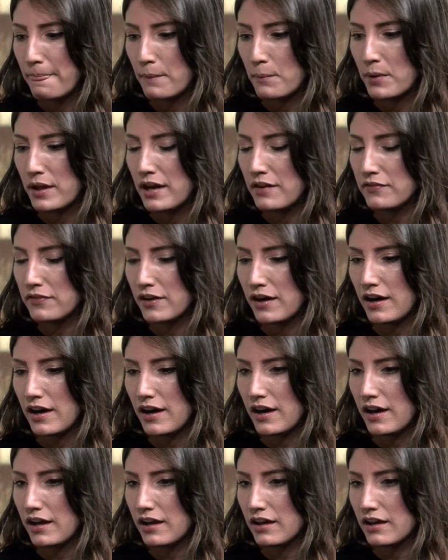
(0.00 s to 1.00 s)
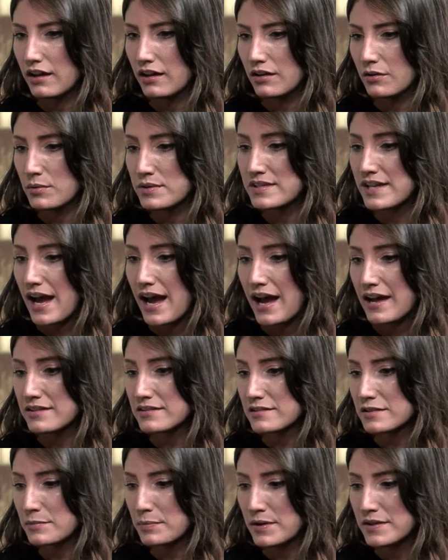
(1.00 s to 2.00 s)
whenever I was
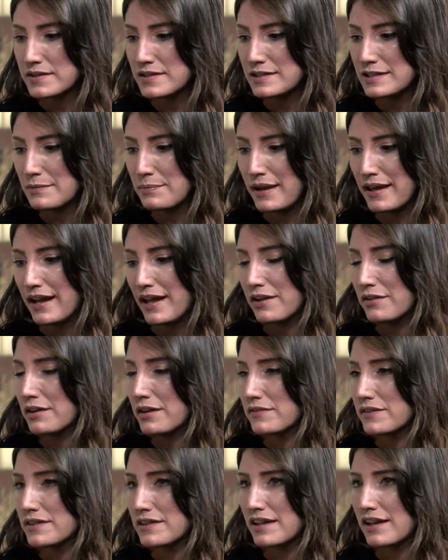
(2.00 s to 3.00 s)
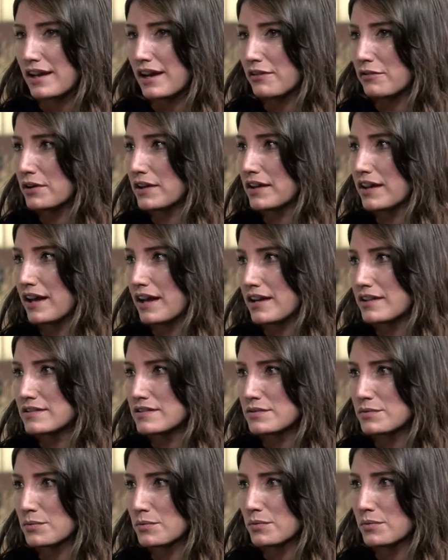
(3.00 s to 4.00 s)
asked to participate, I don't even think I
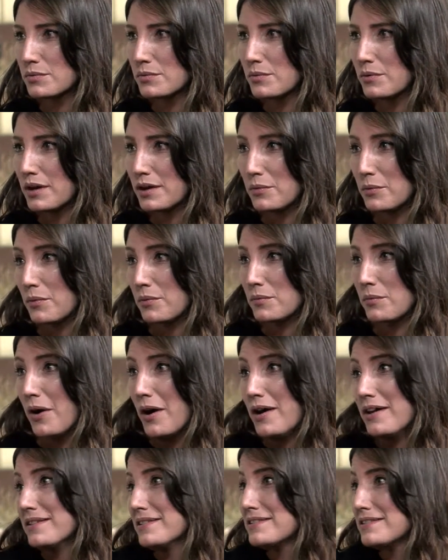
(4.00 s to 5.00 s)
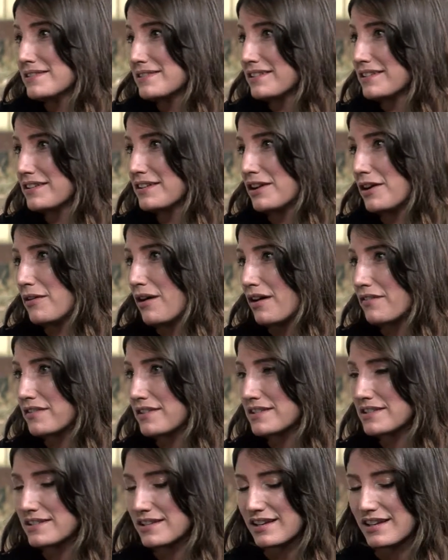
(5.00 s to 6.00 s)
realized what it was, you know,
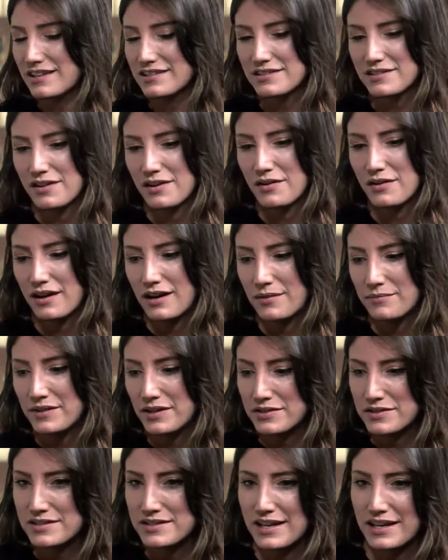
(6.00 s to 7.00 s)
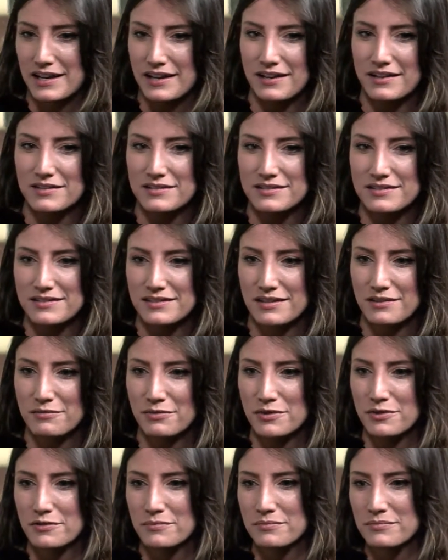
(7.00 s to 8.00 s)
obviously. So they're just like, here's a
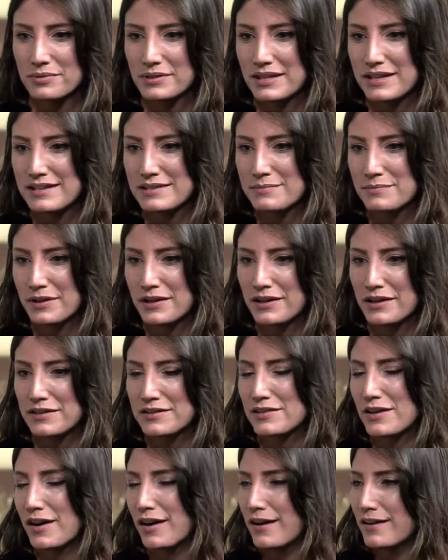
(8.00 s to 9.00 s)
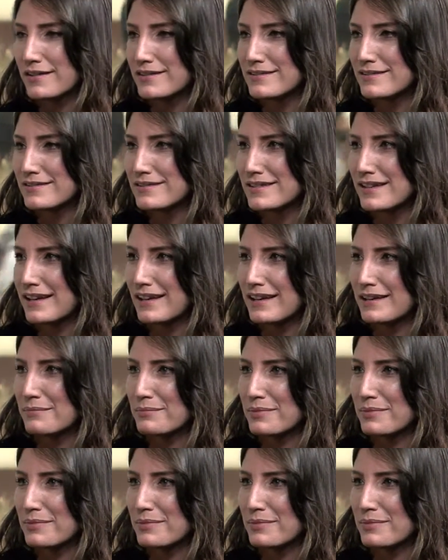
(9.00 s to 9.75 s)
room, please bring a guitar and sing. And